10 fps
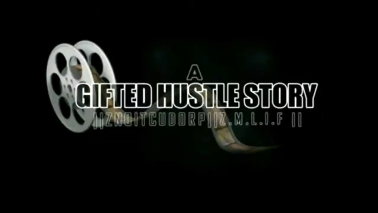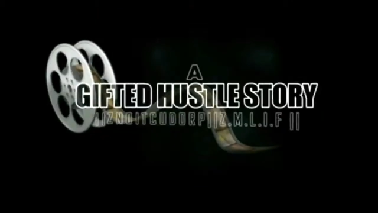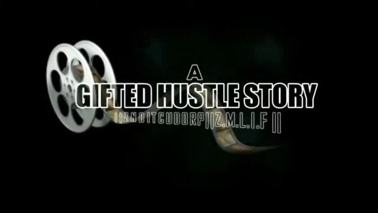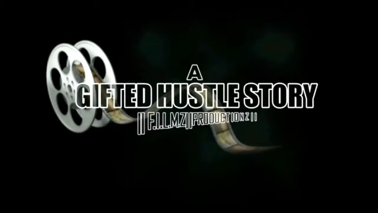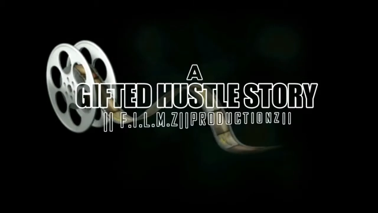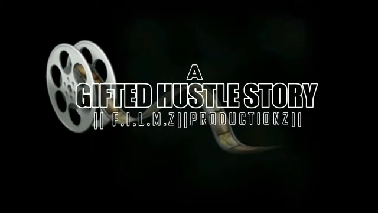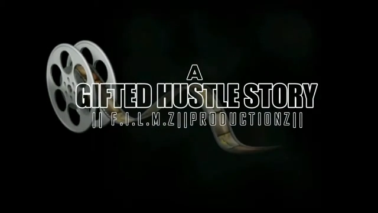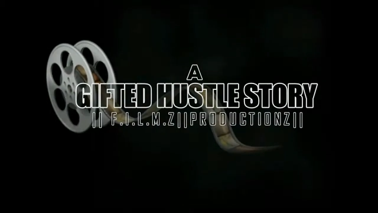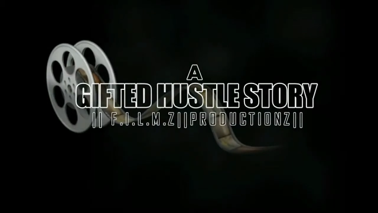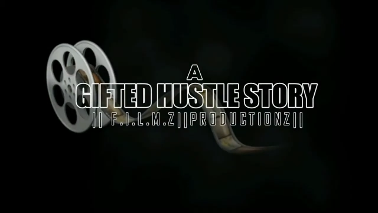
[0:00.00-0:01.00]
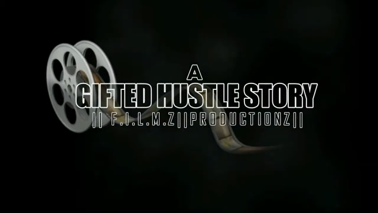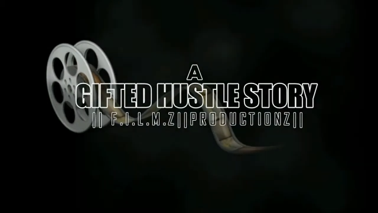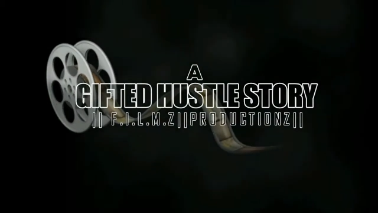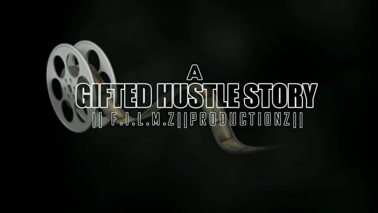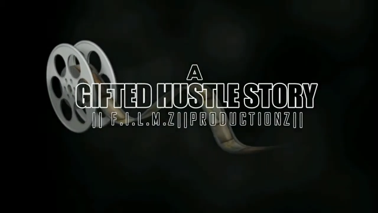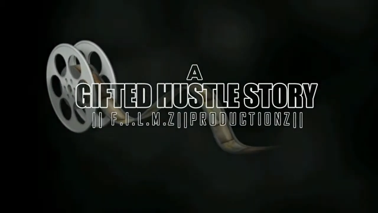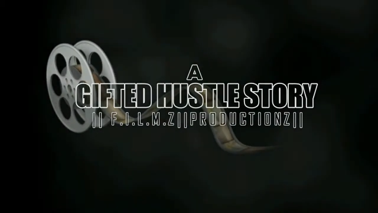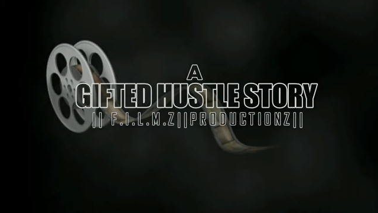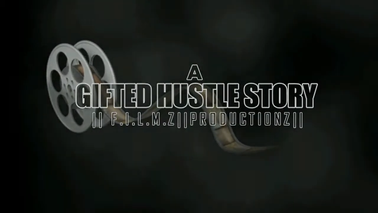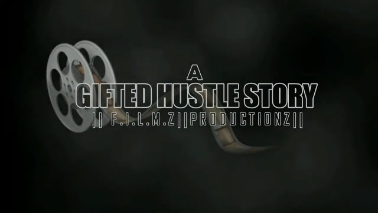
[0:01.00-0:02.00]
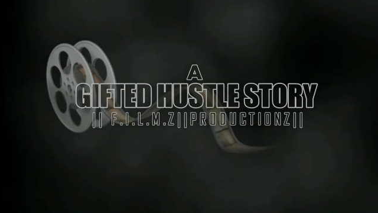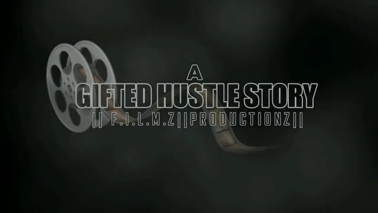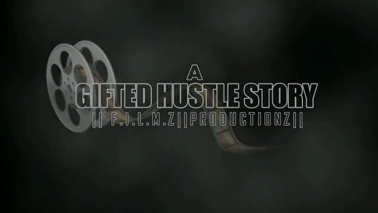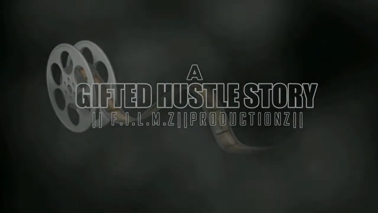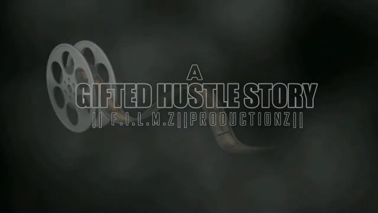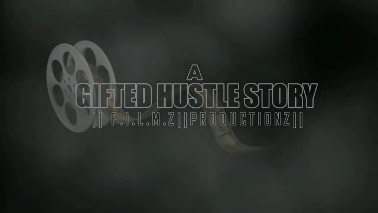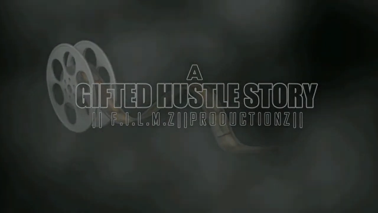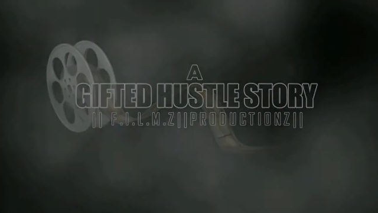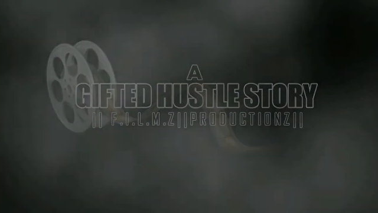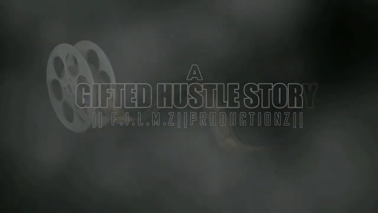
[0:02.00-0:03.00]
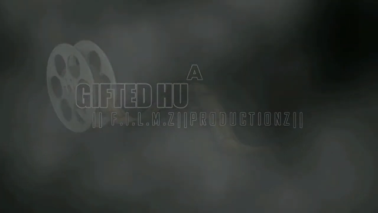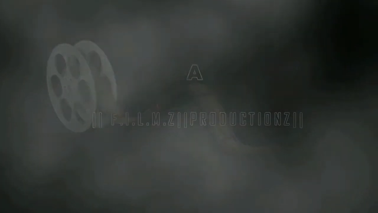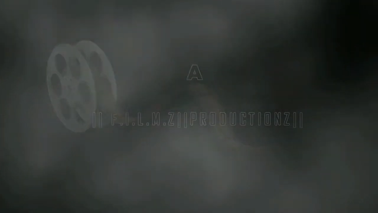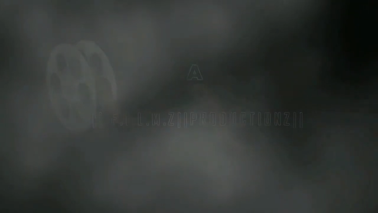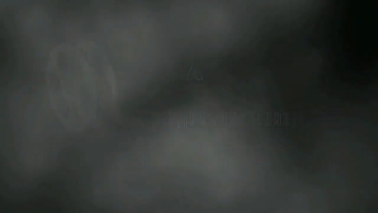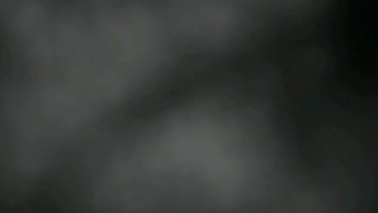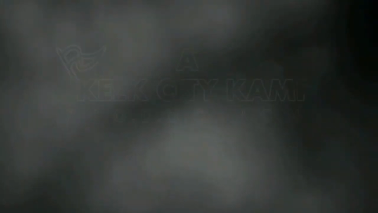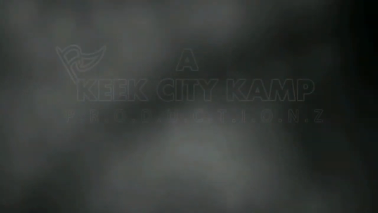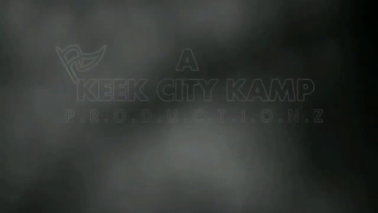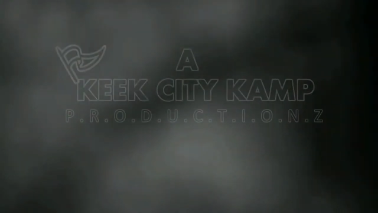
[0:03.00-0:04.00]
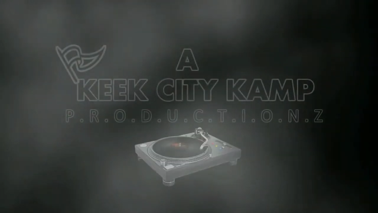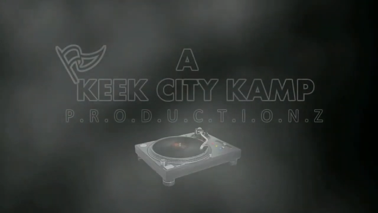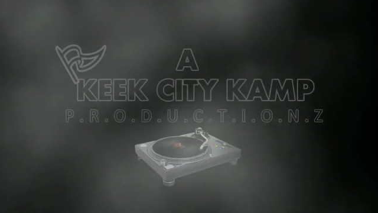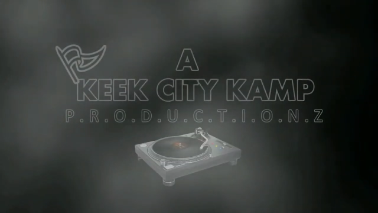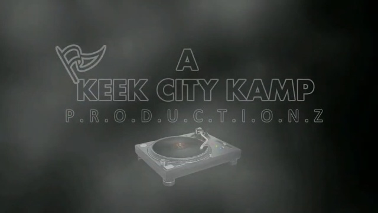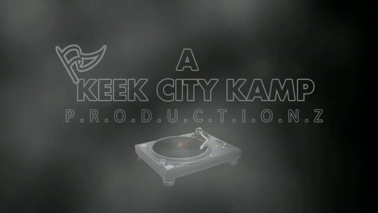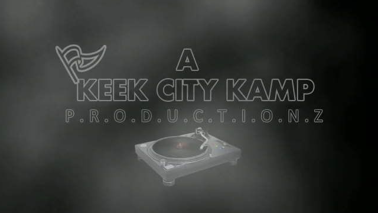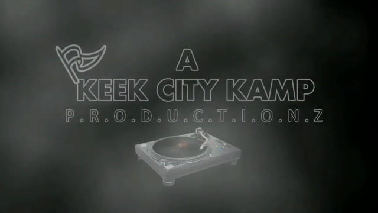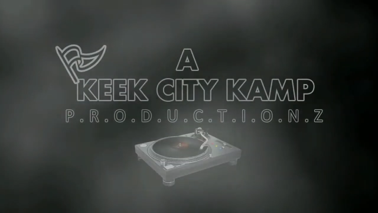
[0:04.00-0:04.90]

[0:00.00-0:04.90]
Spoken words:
No face is visible, so there are no lips to read.